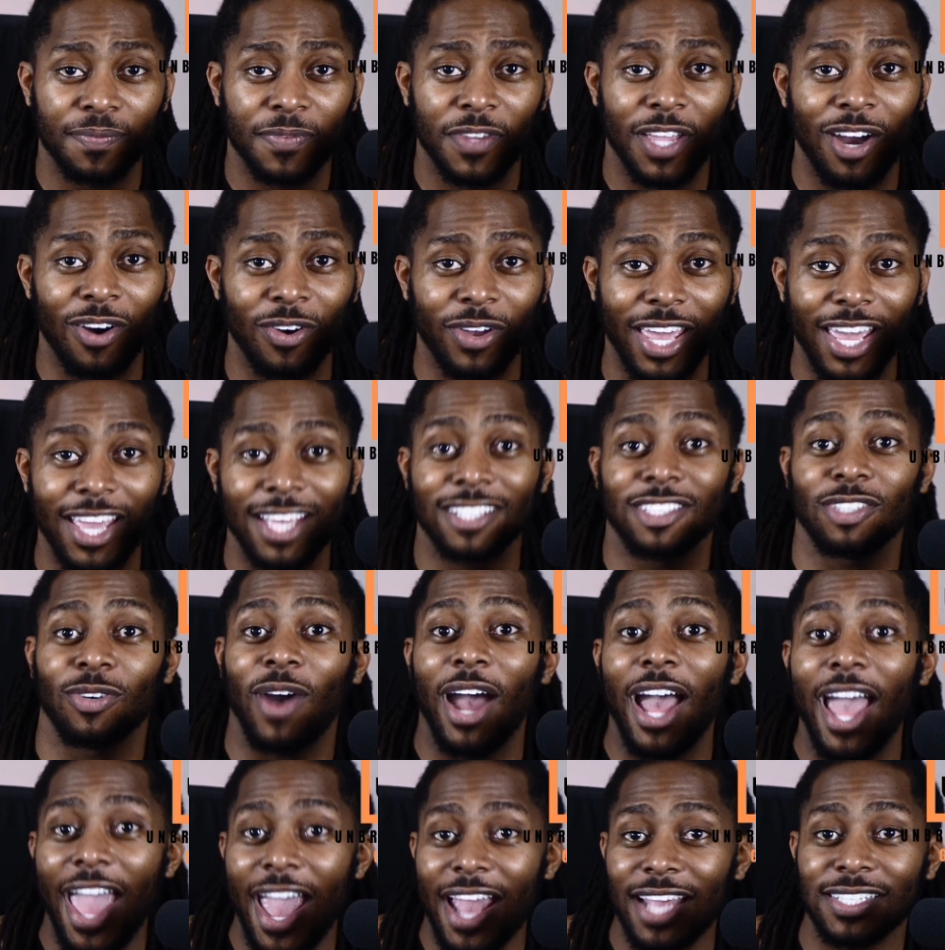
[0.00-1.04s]
Okay. So
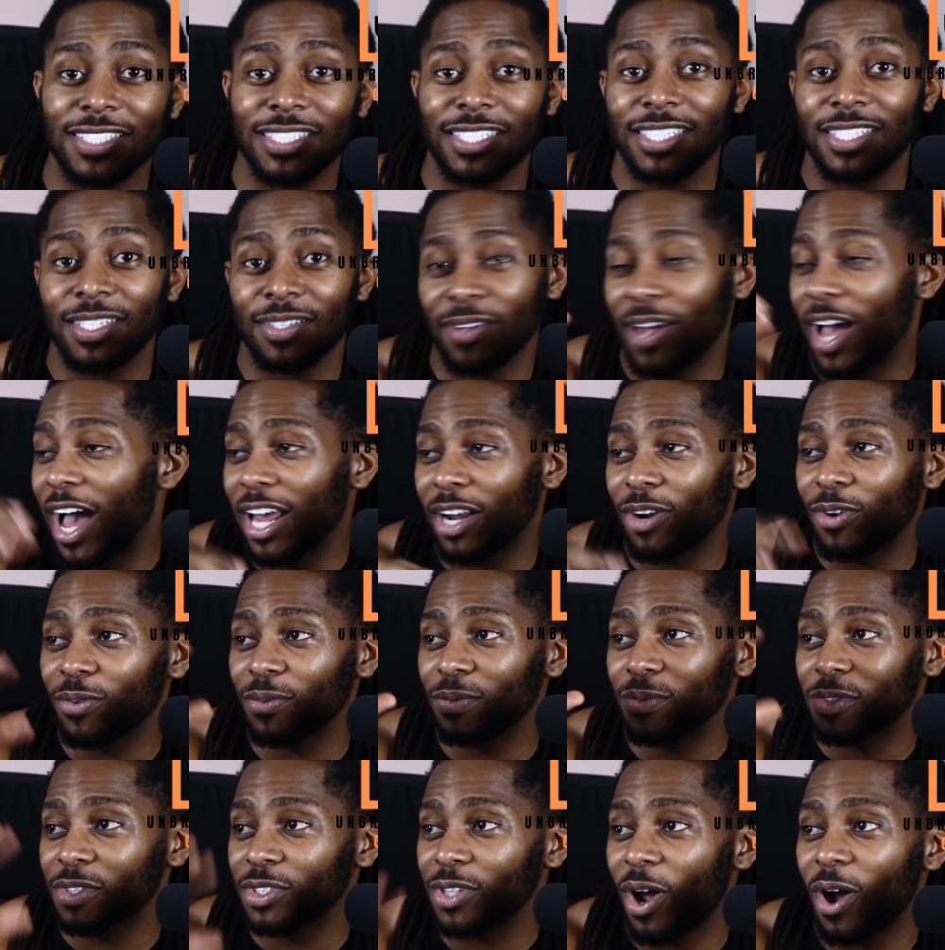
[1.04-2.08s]
I
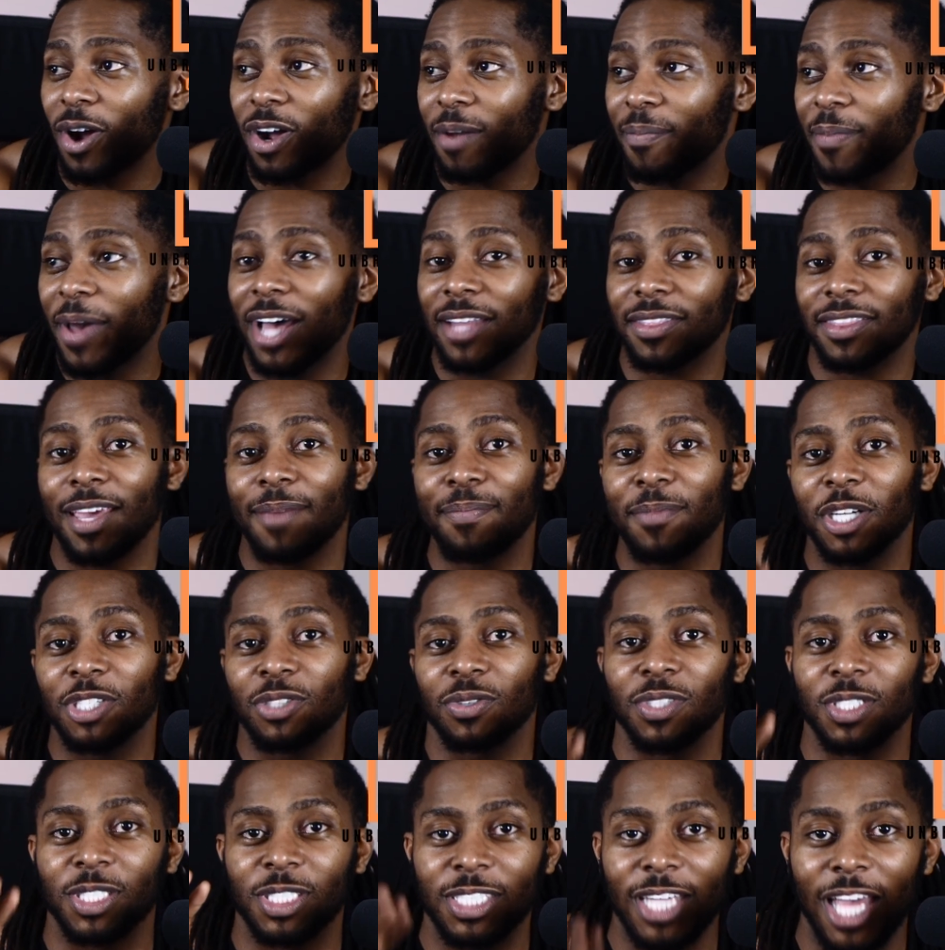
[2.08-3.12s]
don't talk about that much on
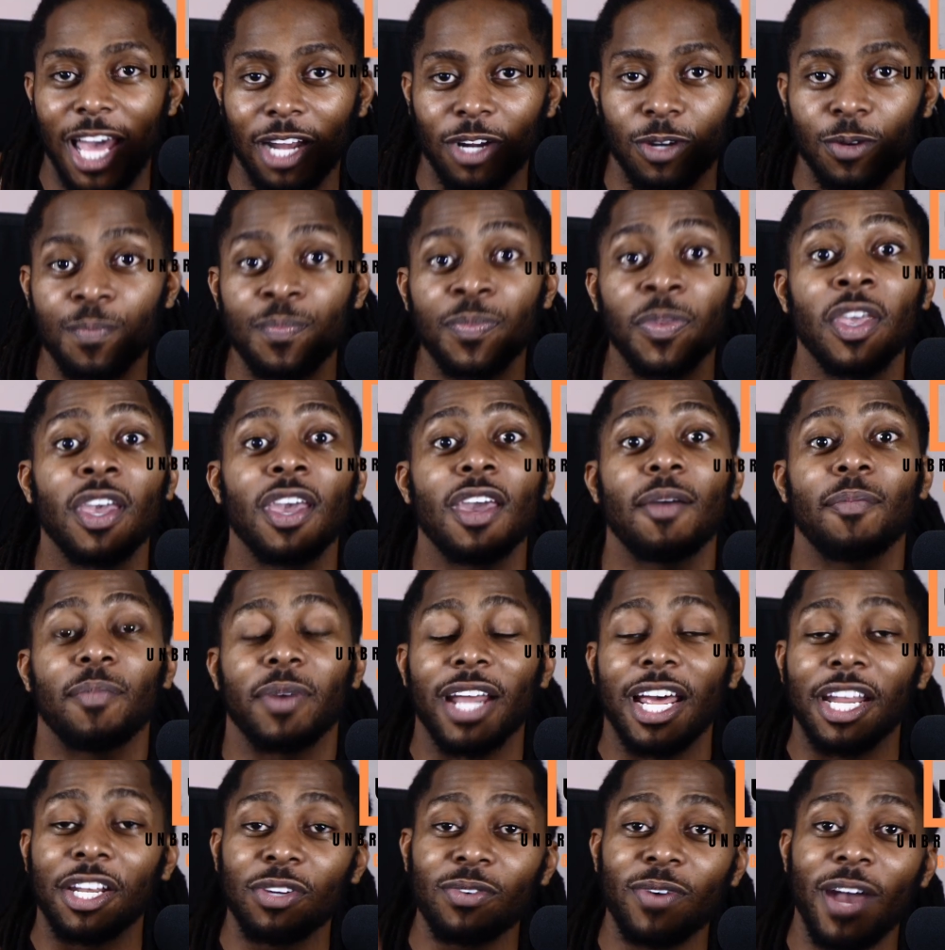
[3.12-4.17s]
this channel, but
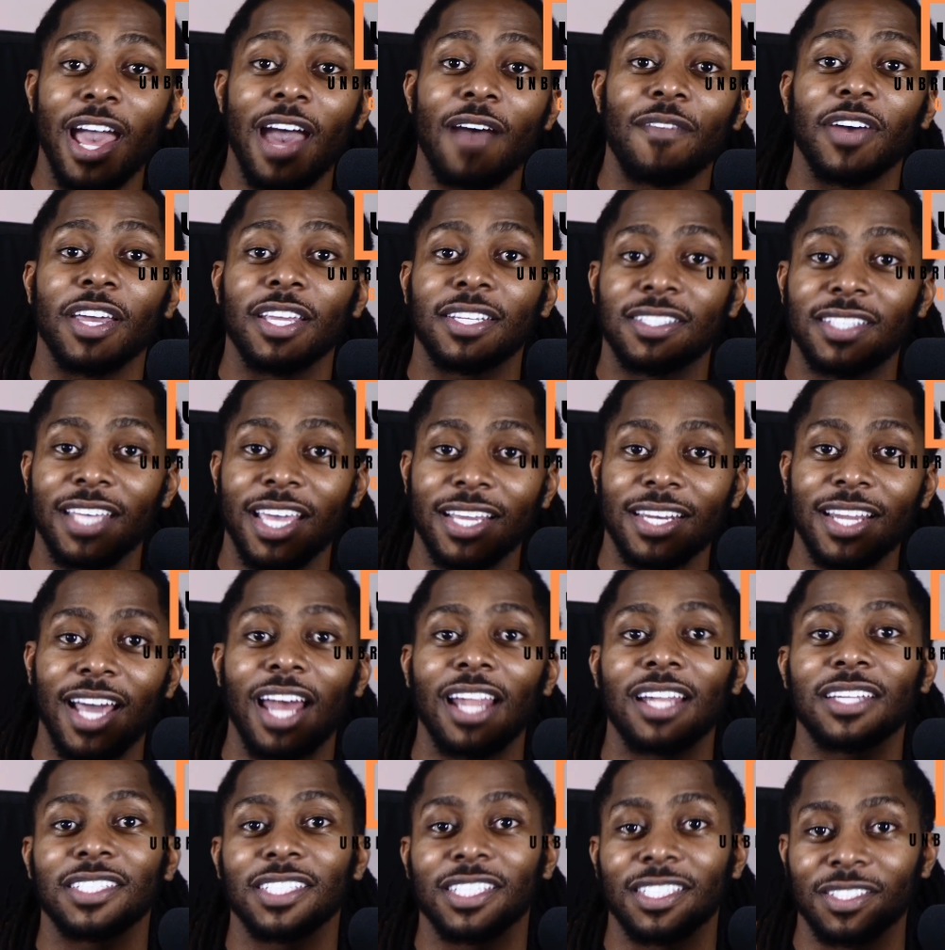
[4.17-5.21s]
I do have a
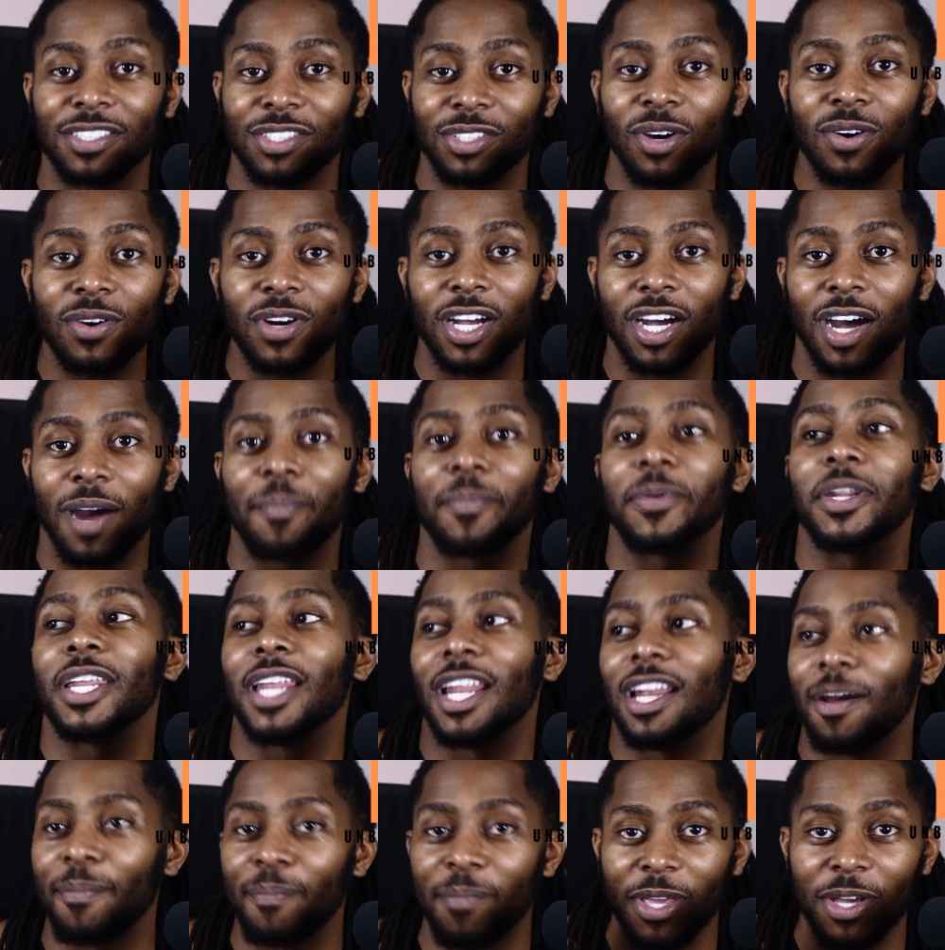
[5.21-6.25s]
technology consulting company that
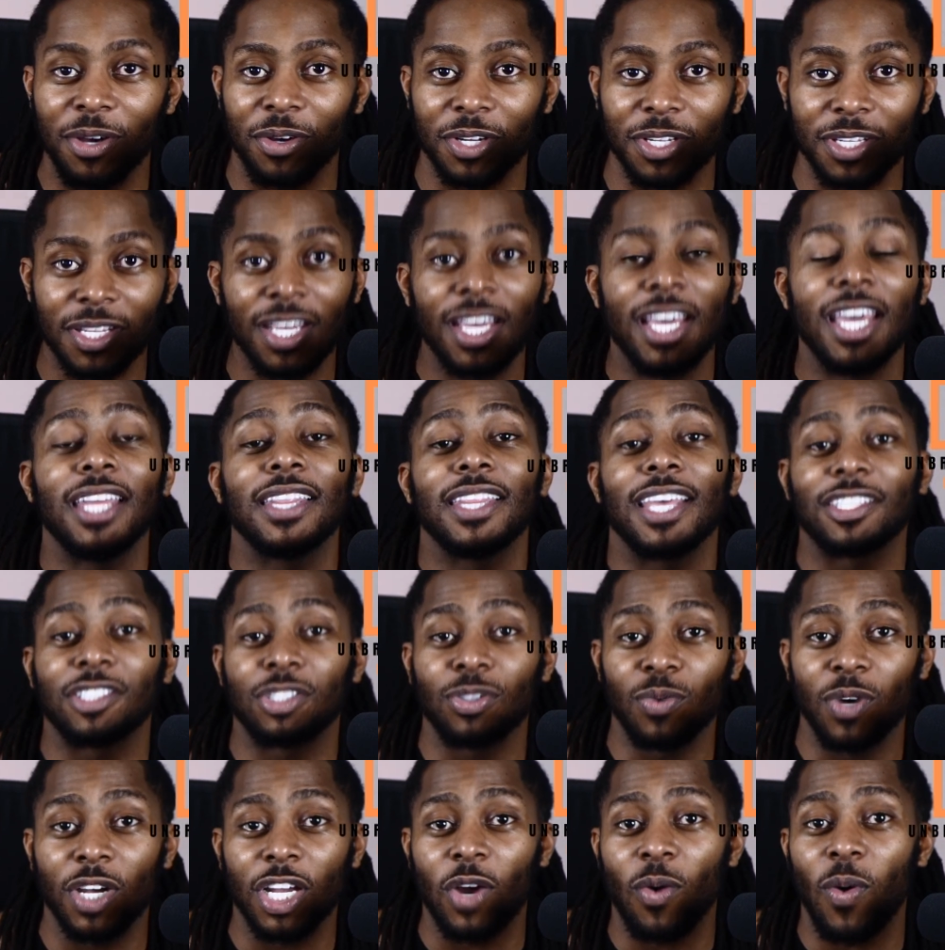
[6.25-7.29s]
I'm building that's
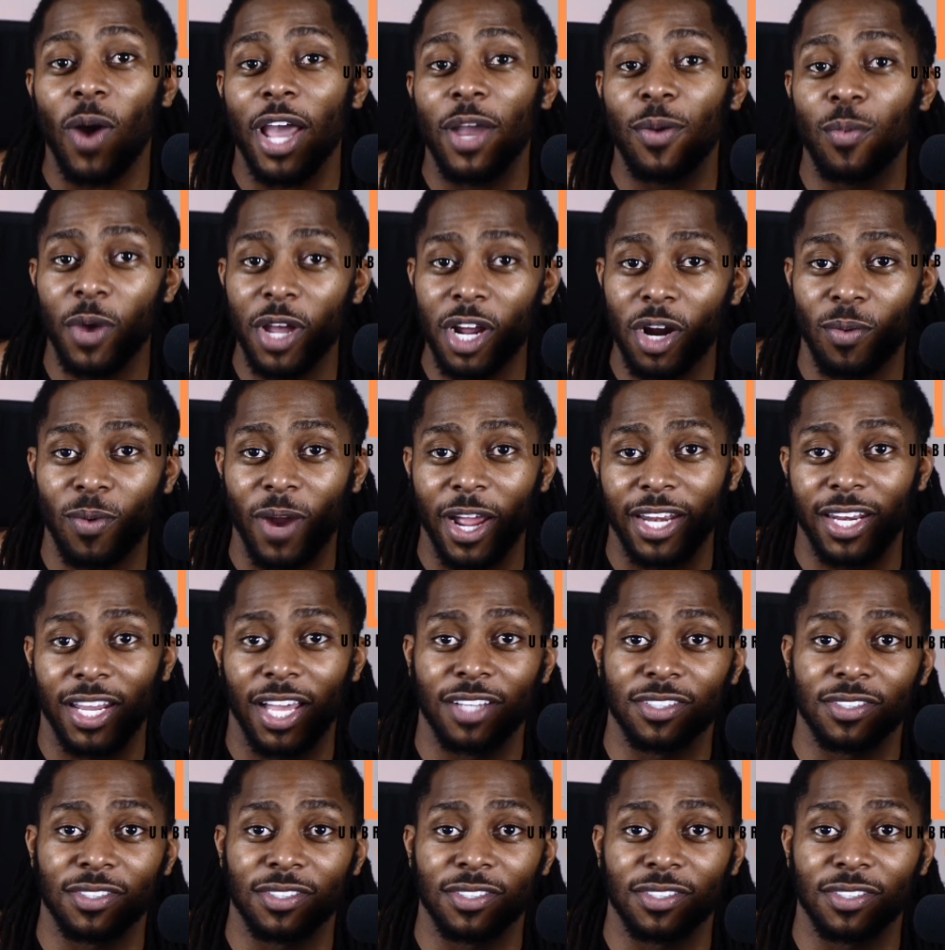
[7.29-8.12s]
doing quite well right now.